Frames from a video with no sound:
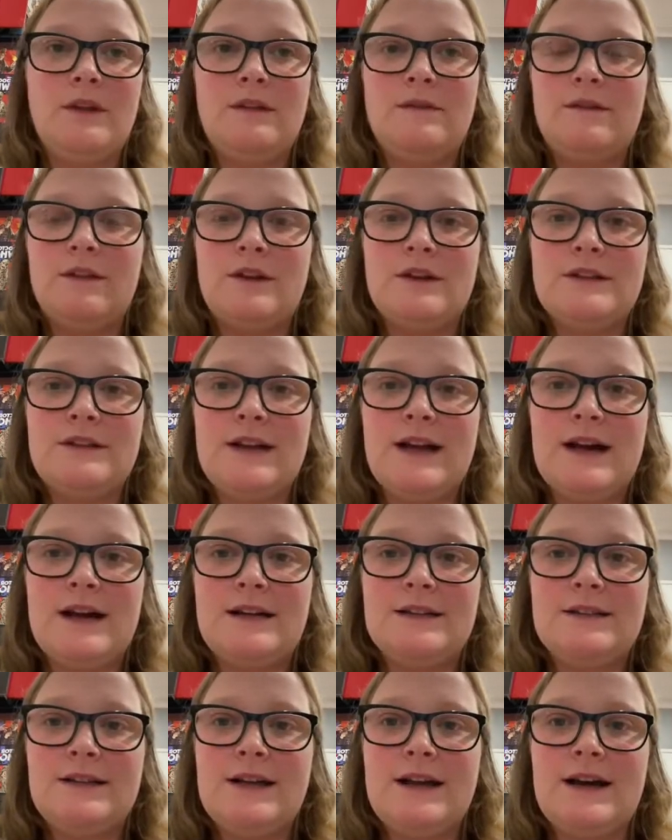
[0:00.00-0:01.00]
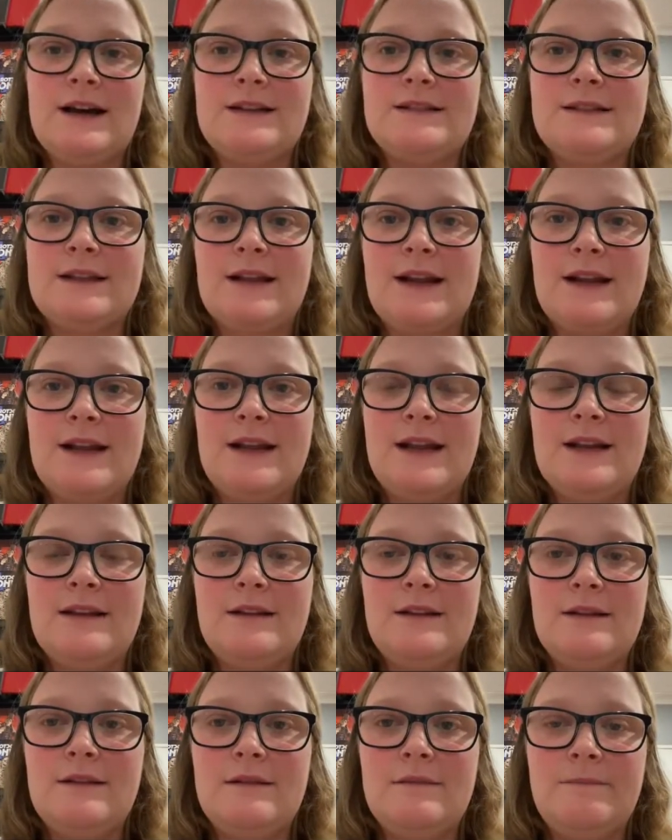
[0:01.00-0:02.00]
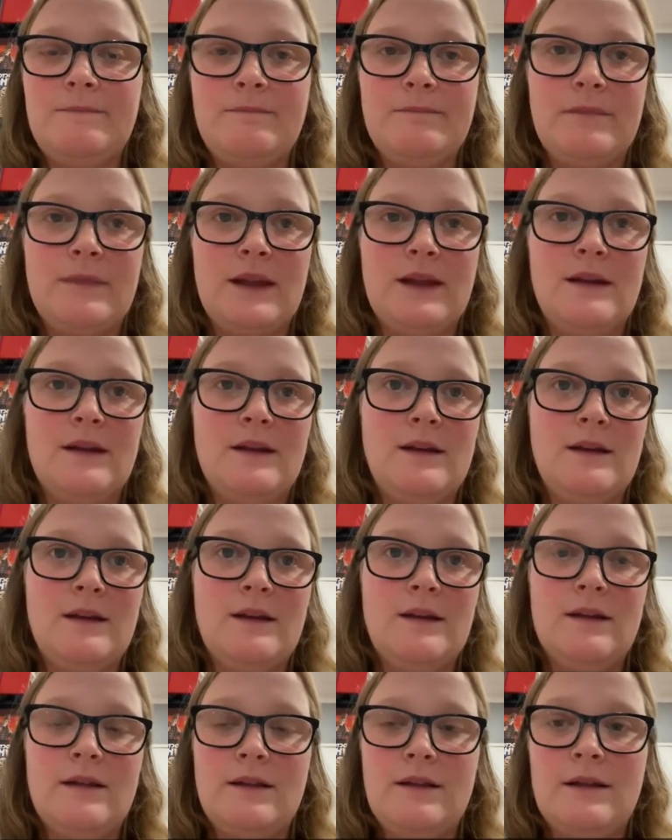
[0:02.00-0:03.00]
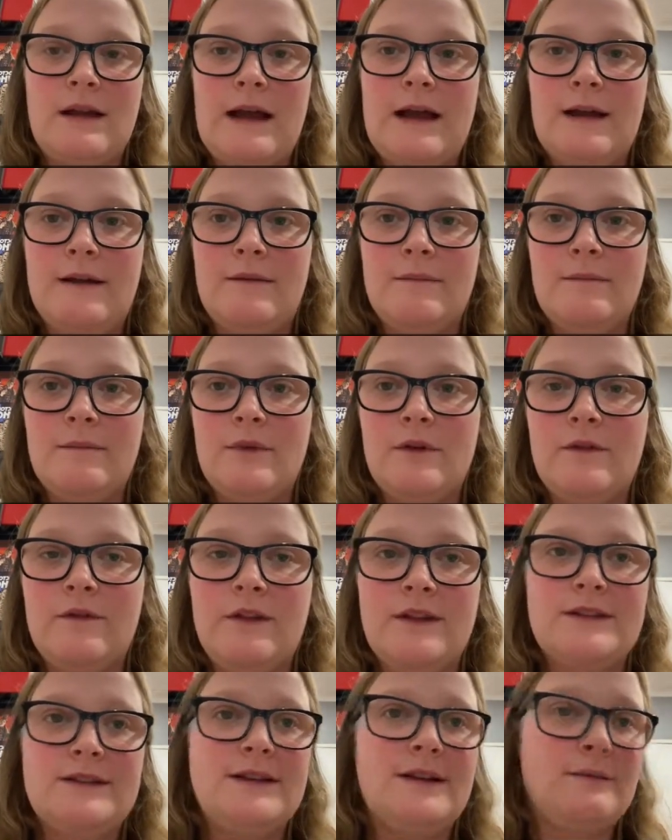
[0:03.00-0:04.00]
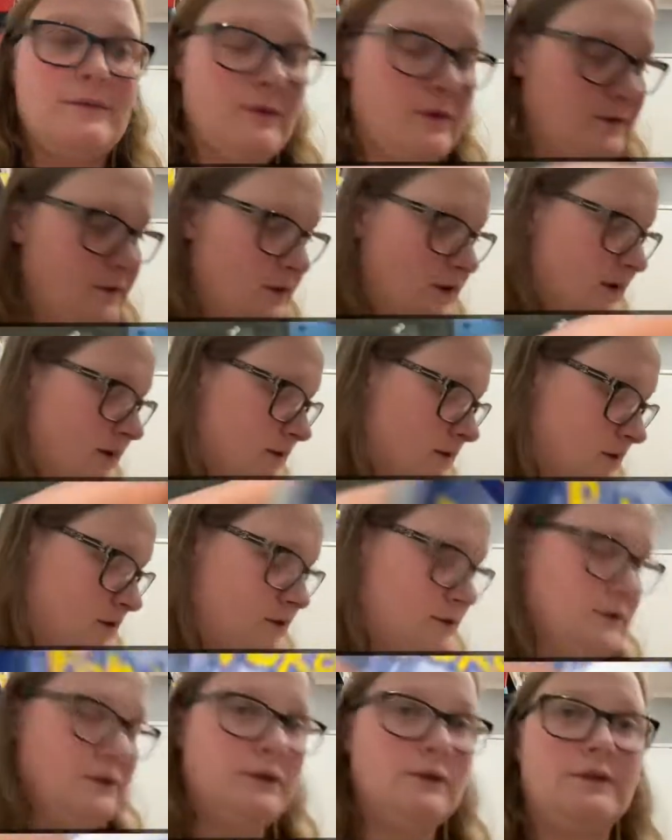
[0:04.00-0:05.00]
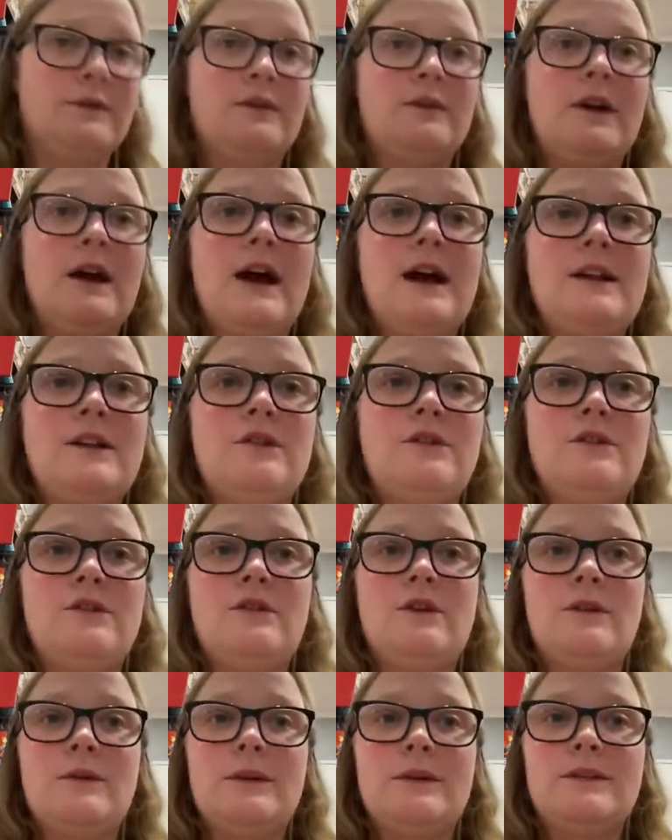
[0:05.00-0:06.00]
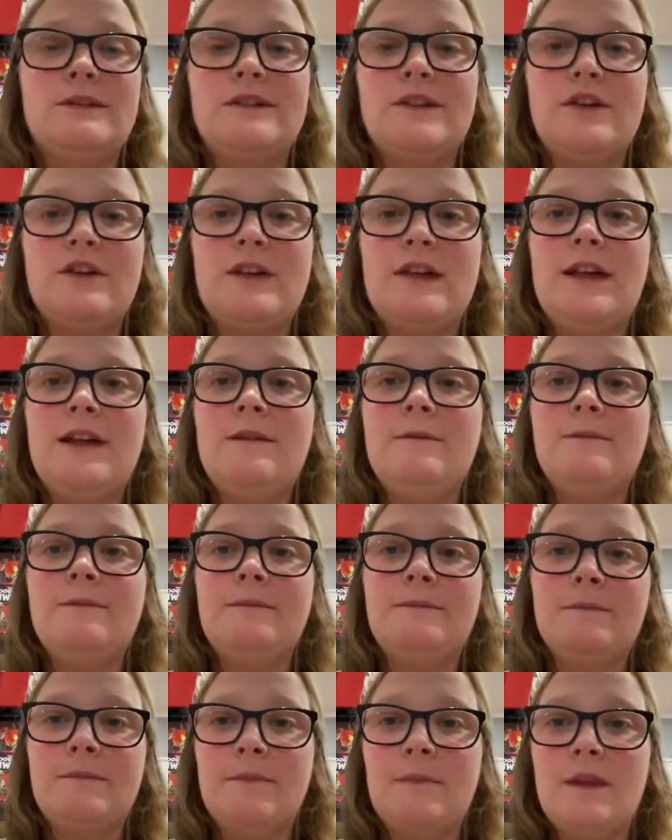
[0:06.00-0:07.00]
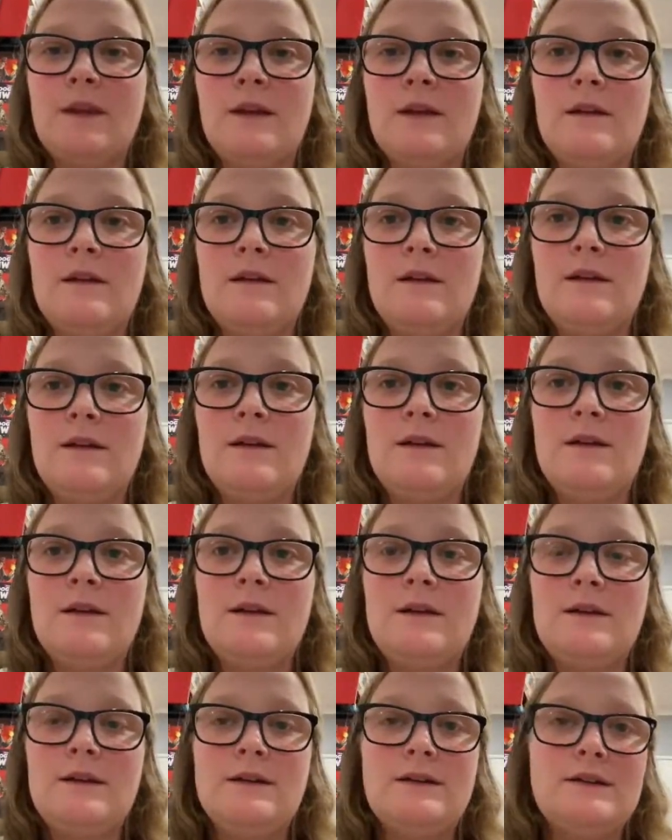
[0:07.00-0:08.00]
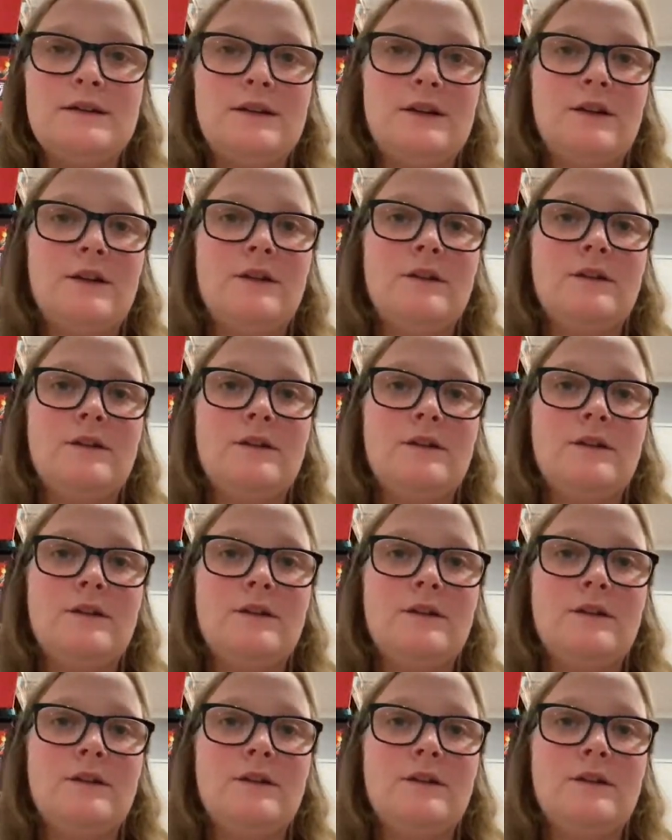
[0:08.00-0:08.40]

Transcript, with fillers: of those cards are cards that I needed. Um, obviously, I'm referring to Articuno and Slowking. So